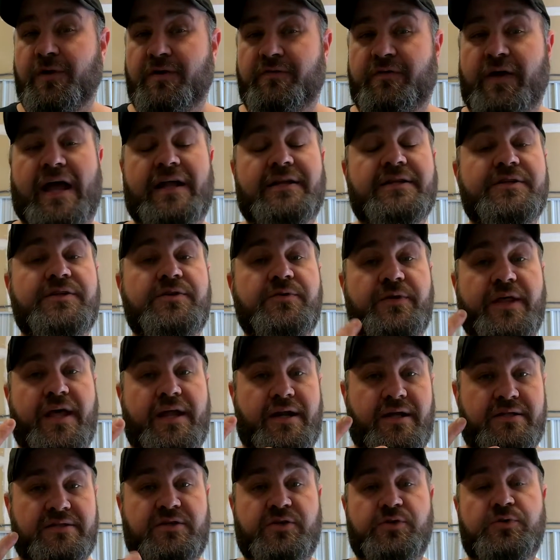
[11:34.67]
I've had to do that
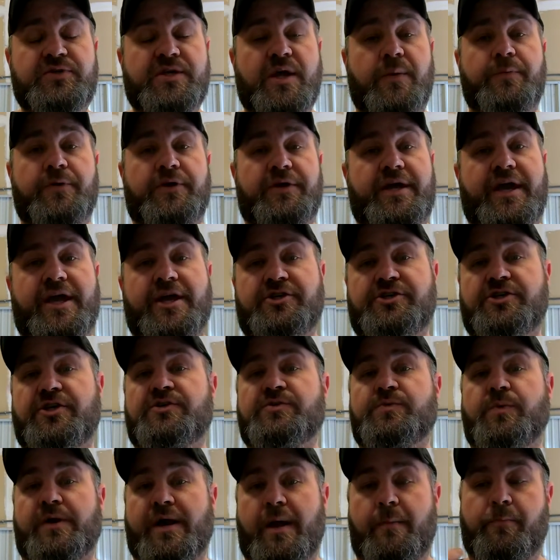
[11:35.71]
on 2 separate
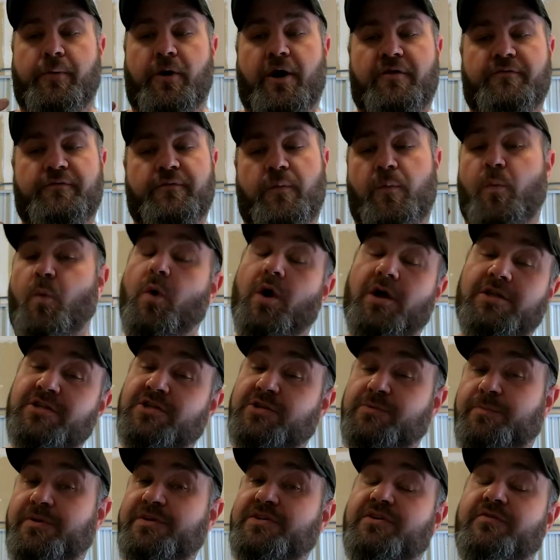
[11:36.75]
occasions when I bought from one
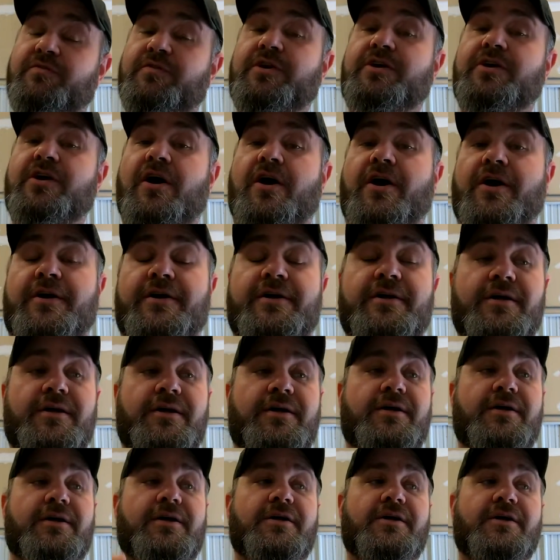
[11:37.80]
specific yard
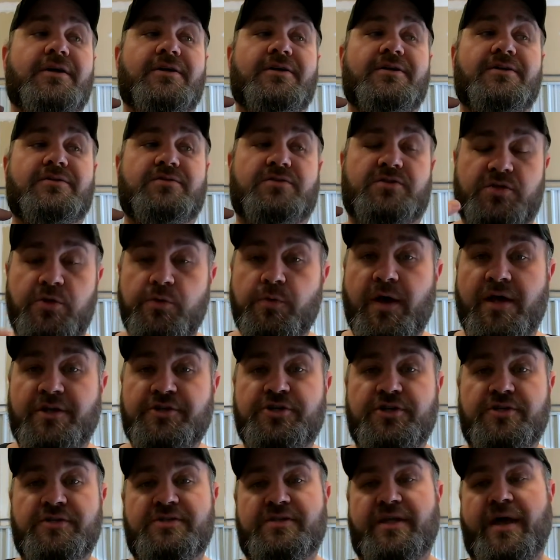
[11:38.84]
2
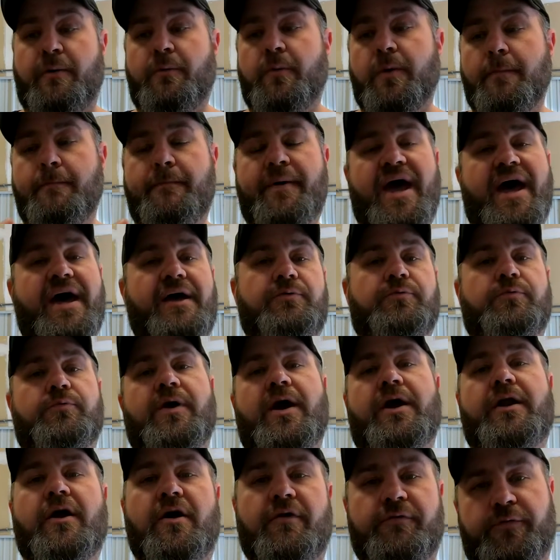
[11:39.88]
engines that were bad
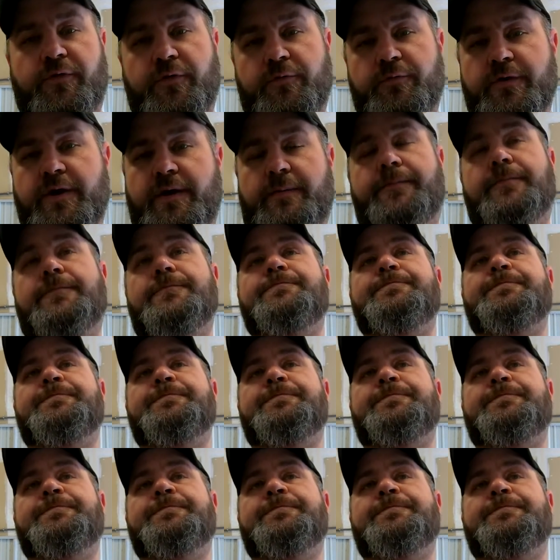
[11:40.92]
right off the rip,